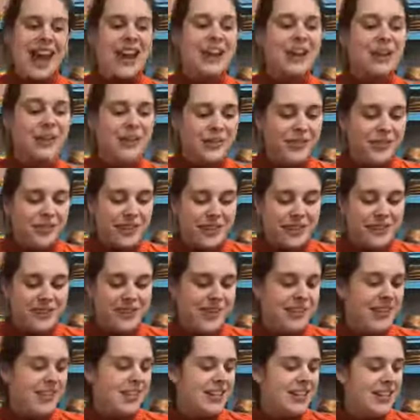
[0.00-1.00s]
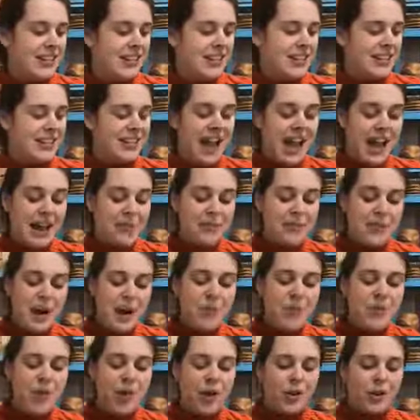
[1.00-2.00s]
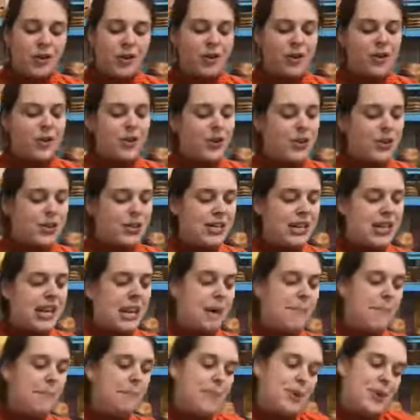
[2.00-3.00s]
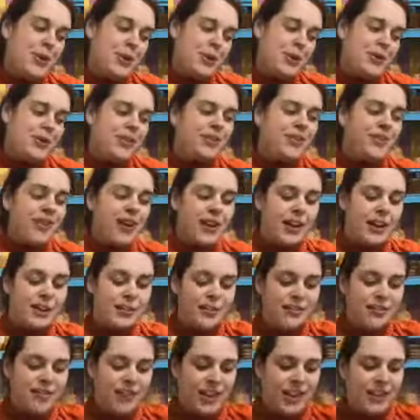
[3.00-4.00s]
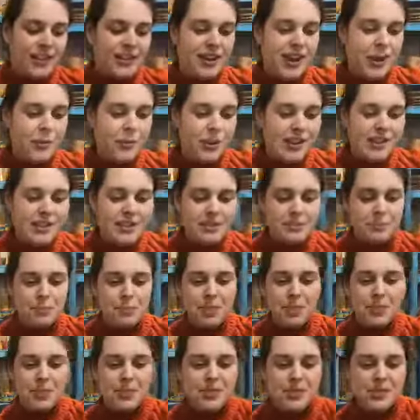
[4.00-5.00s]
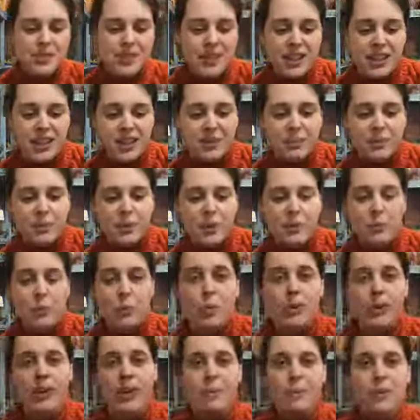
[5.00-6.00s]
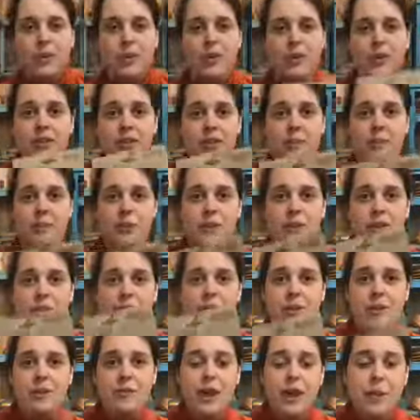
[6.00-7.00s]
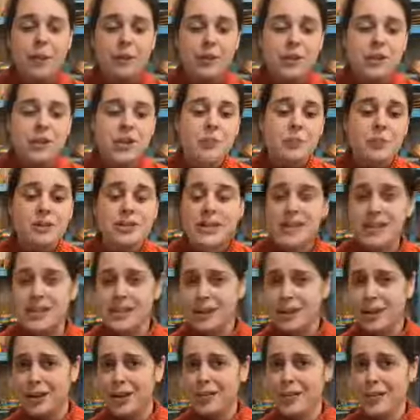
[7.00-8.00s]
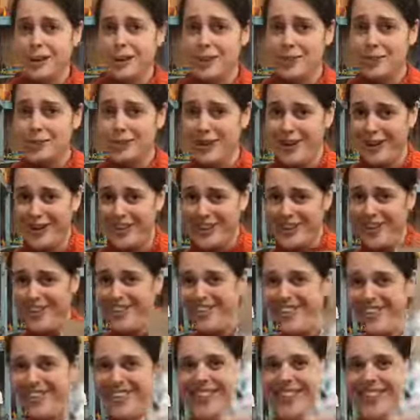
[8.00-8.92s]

I love this fitted. I'm not usually a huge fan of fitted nappies because I think putting one nappy on and then putting another wrap on the top just takes a lot of hard work.